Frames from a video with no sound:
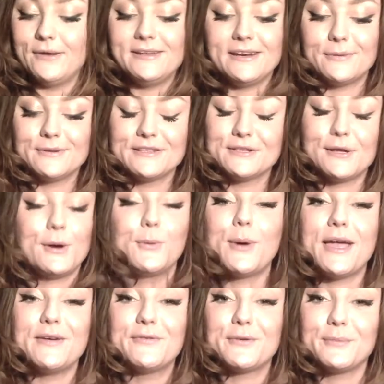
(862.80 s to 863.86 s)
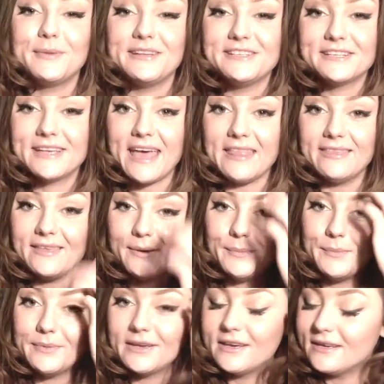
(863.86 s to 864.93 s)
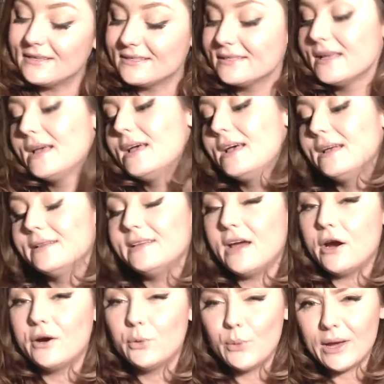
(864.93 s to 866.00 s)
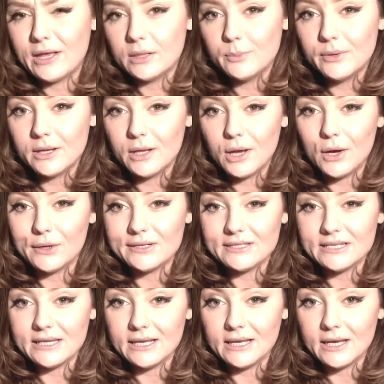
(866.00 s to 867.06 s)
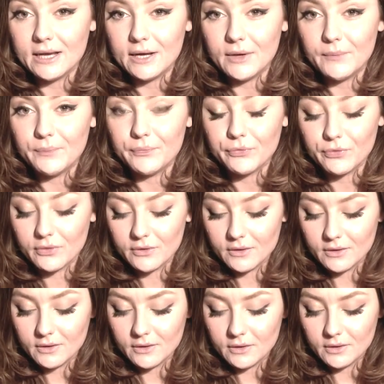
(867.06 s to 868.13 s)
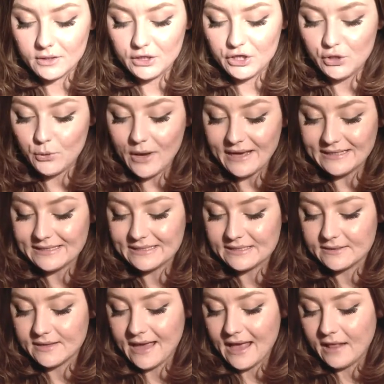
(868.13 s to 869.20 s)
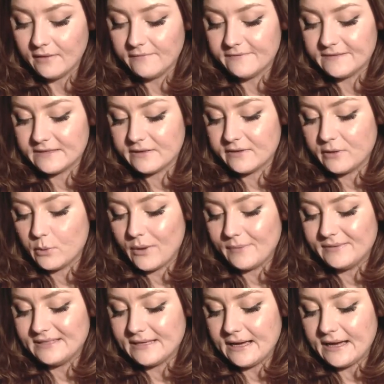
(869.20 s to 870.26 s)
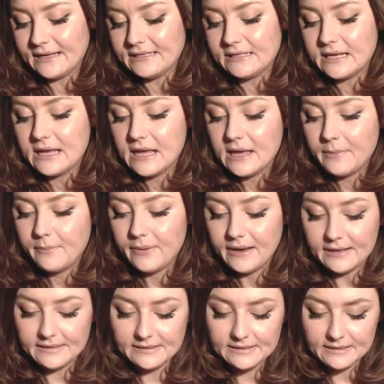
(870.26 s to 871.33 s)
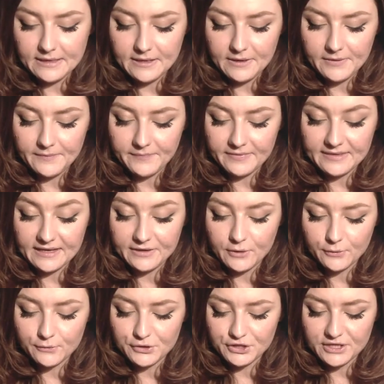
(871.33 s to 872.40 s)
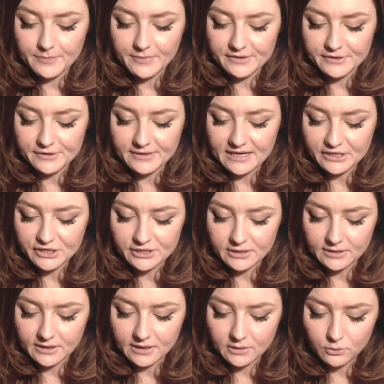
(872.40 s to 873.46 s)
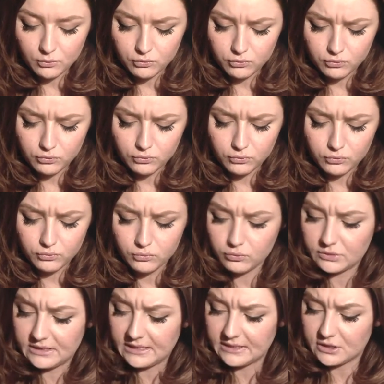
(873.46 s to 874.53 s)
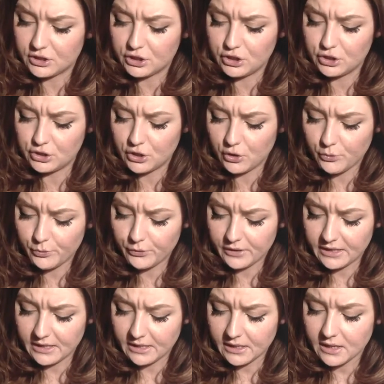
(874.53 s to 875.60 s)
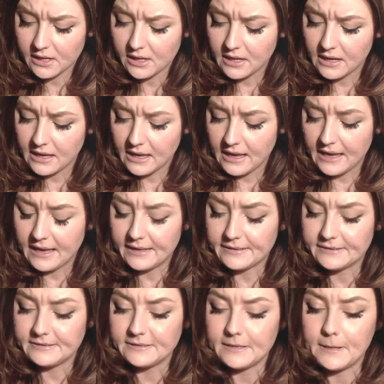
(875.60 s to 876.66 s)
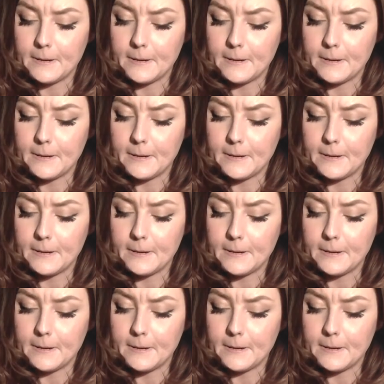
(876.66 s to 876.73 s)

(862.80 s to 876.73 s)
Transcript: and there was no way for me to get them because they are available on the US e.l.f.'s website, but they don't ship internationally. These are so pretty, and